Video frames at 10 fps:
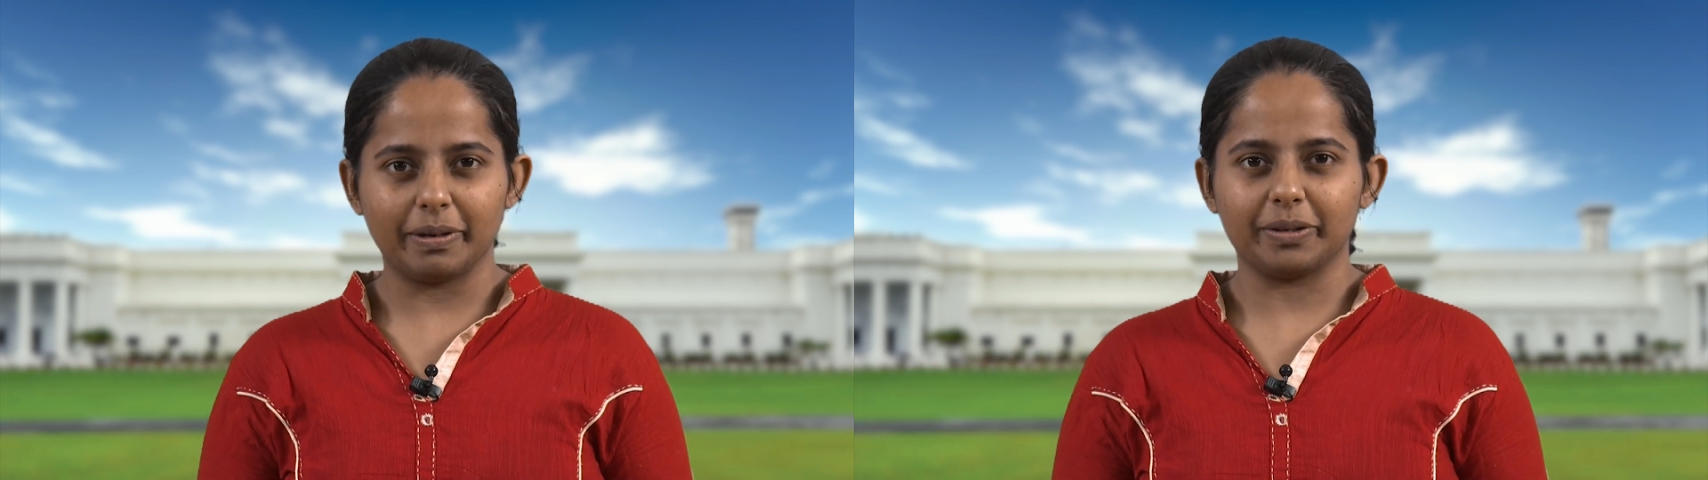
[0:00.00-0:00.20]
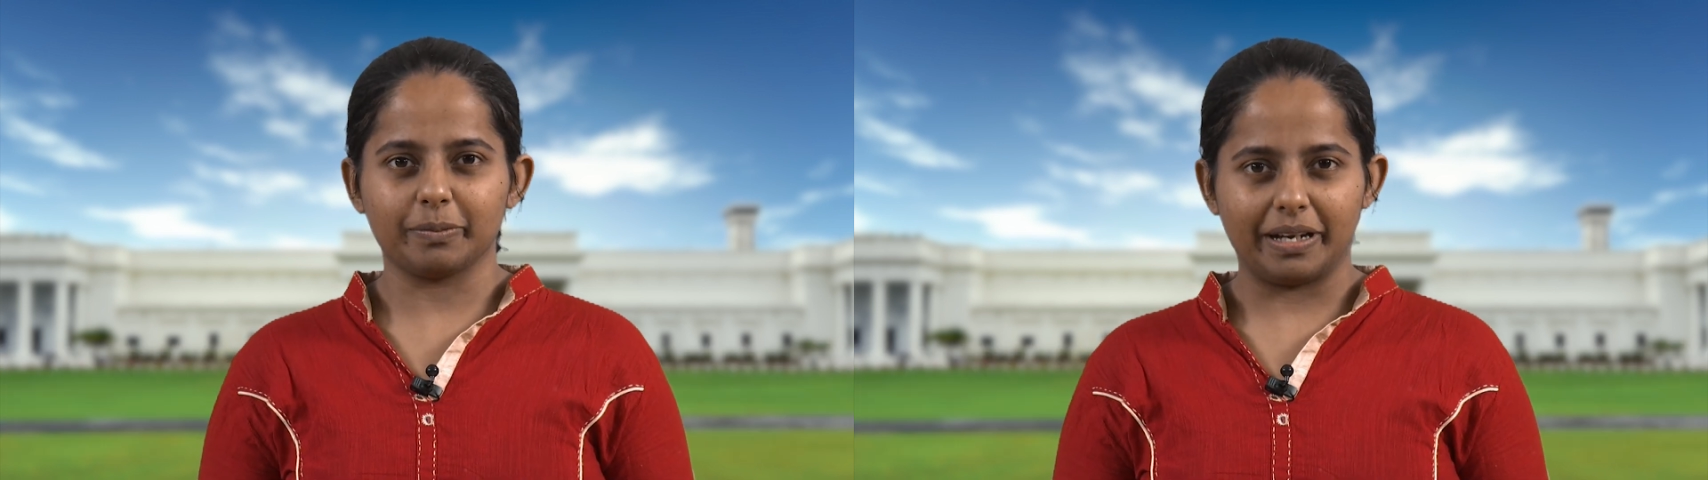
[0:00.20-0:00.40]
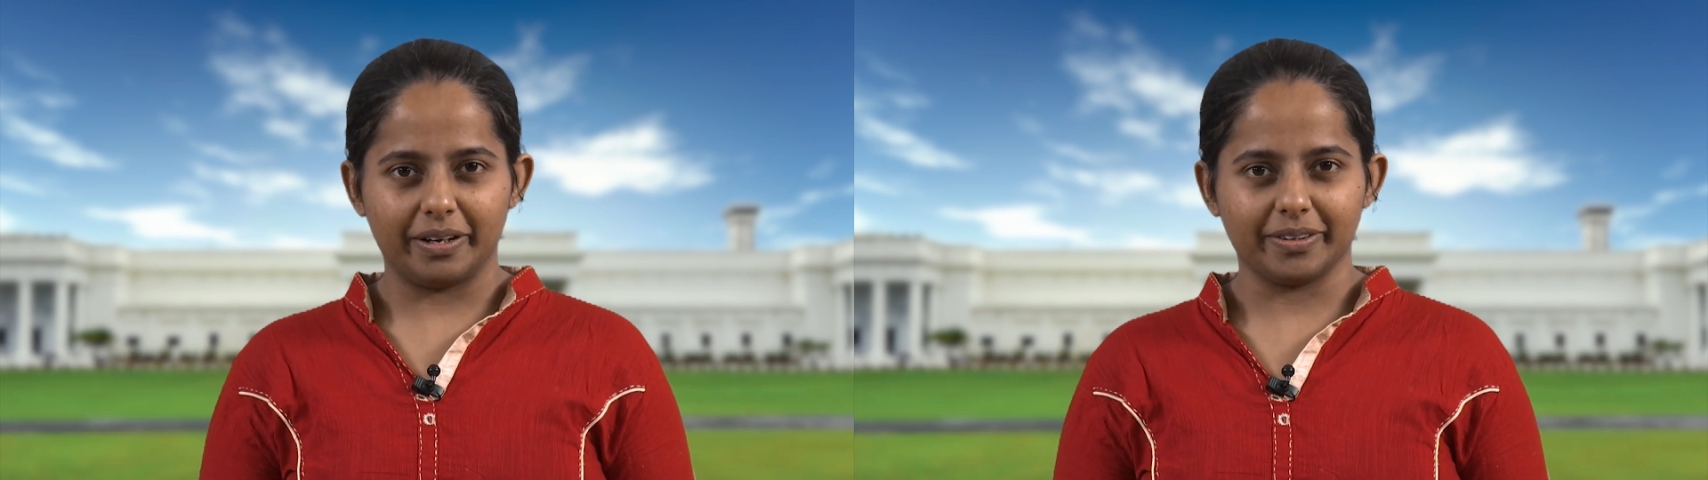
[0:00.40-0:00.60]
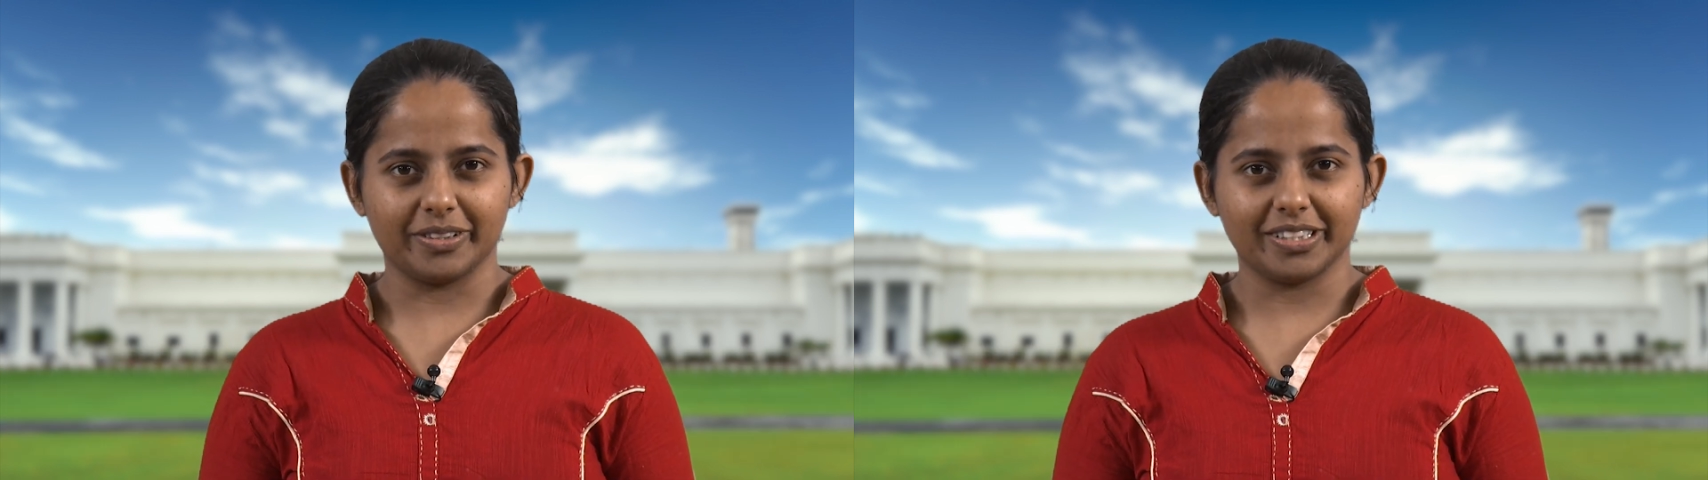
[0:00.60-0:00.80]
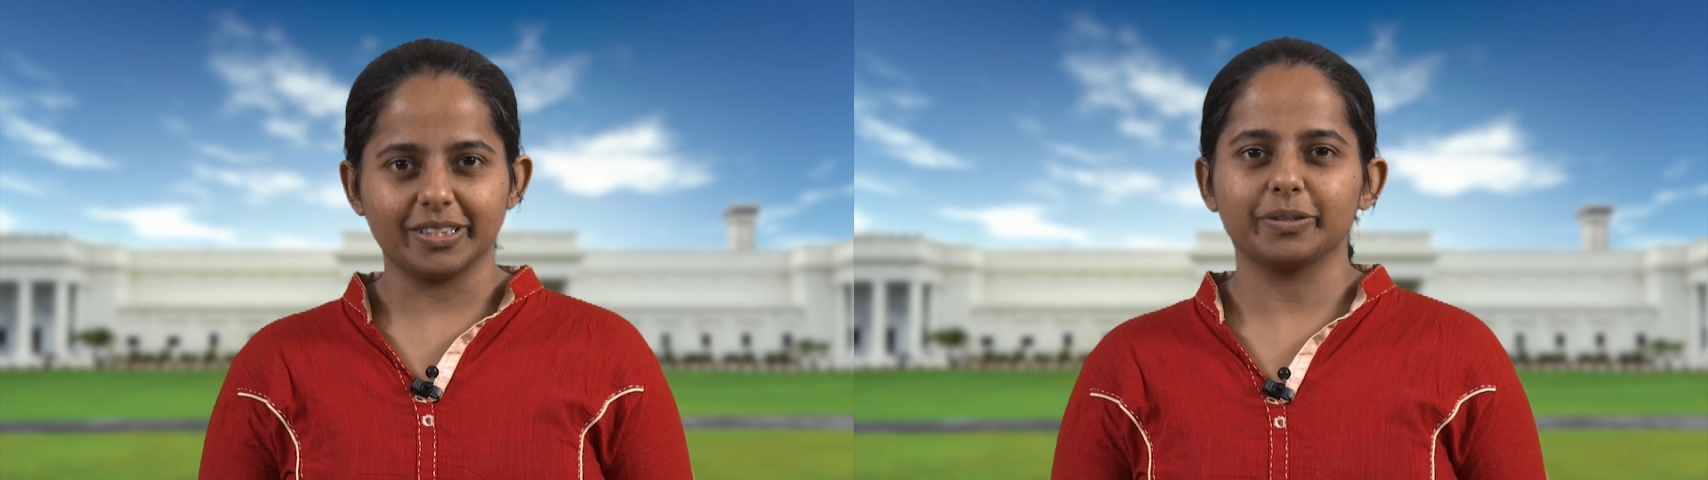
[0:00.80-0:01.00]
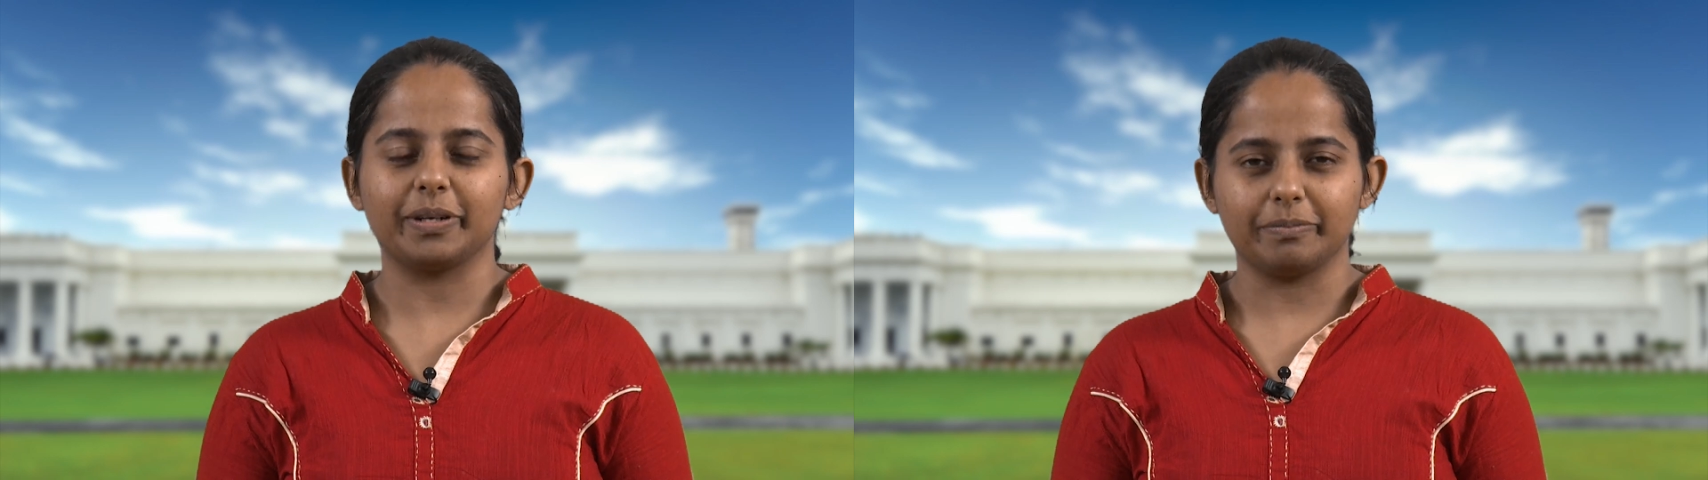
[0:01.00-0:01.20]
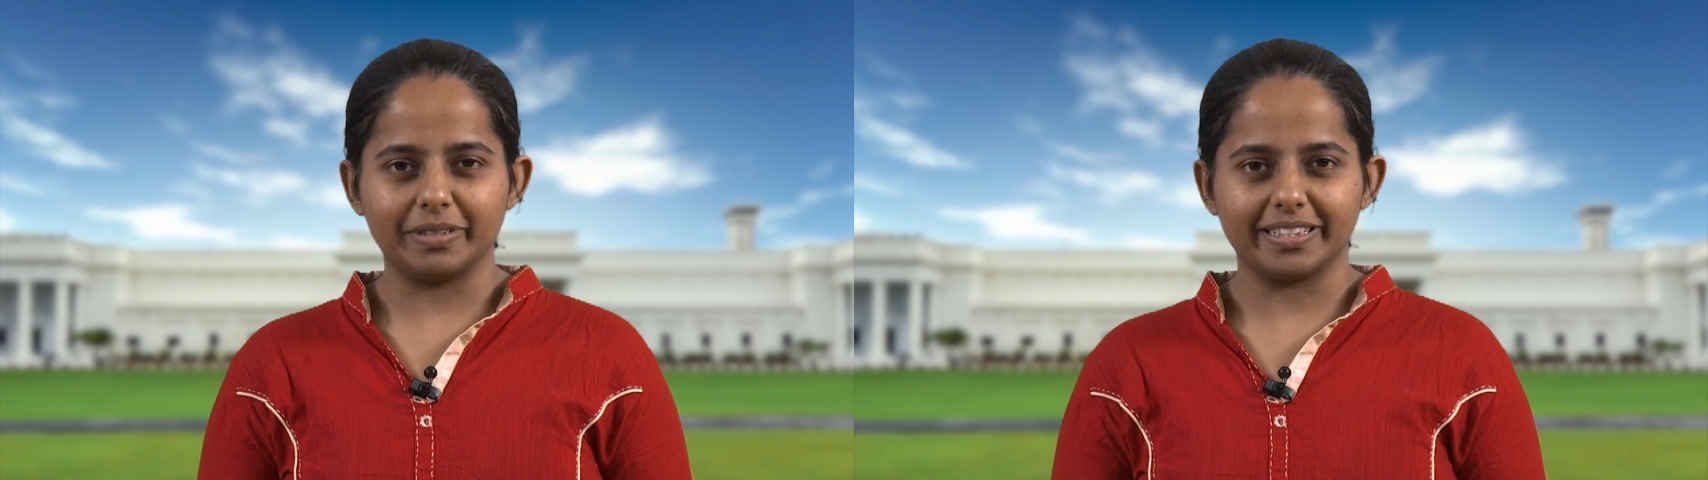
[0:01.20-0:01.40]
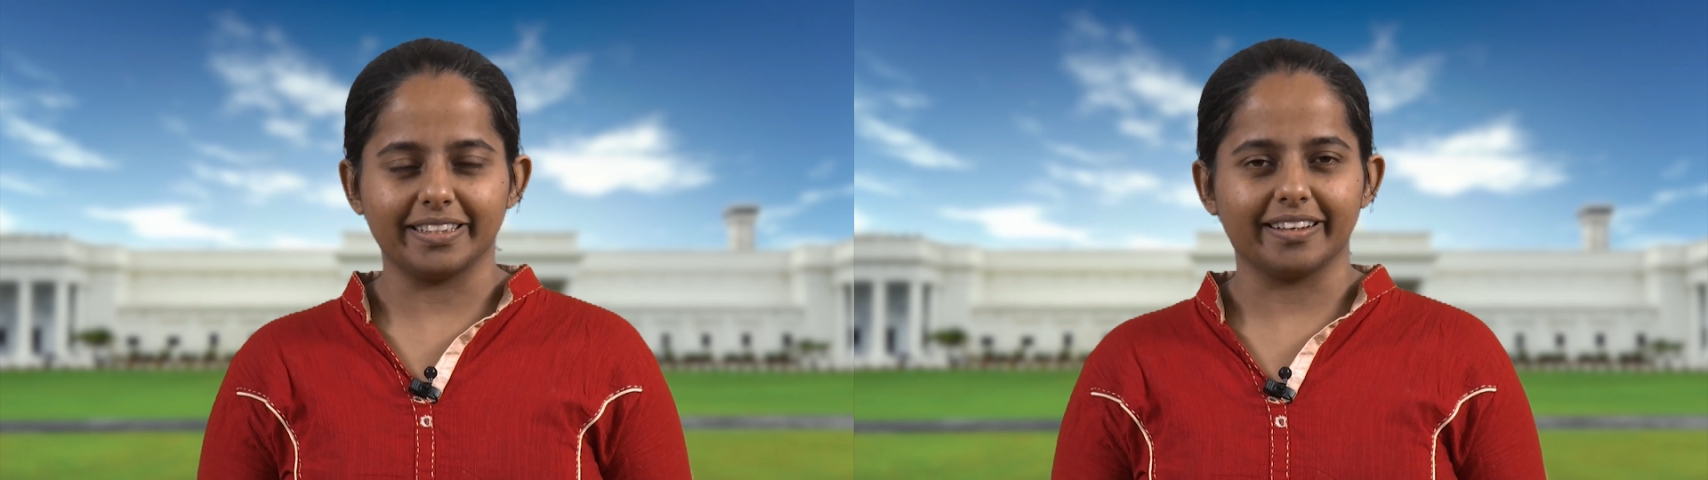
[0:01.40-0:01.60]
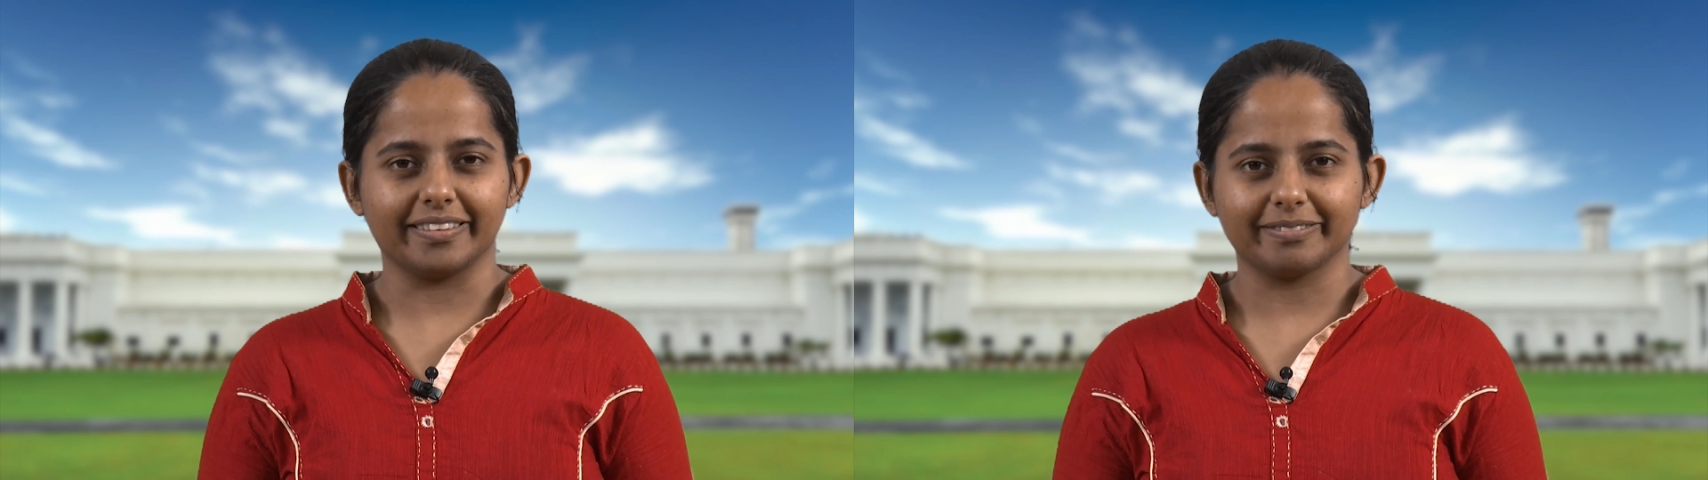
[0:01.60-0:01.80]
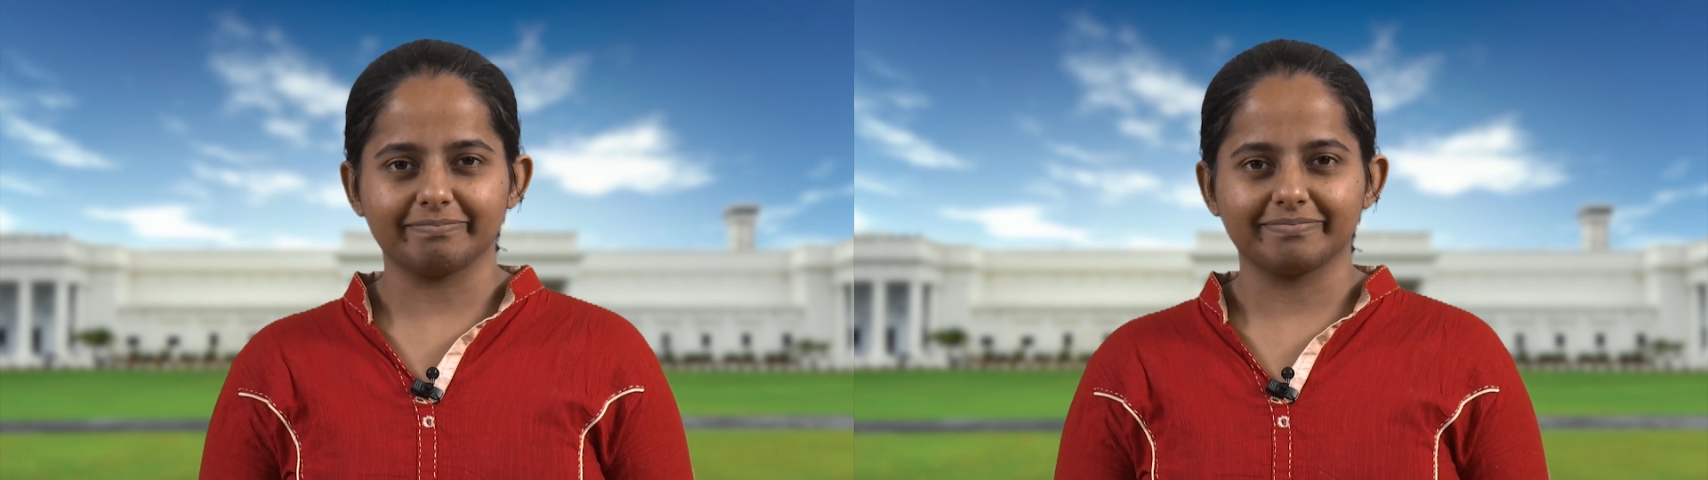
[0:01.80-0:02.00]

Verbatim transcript: Microbiology through NPTEL.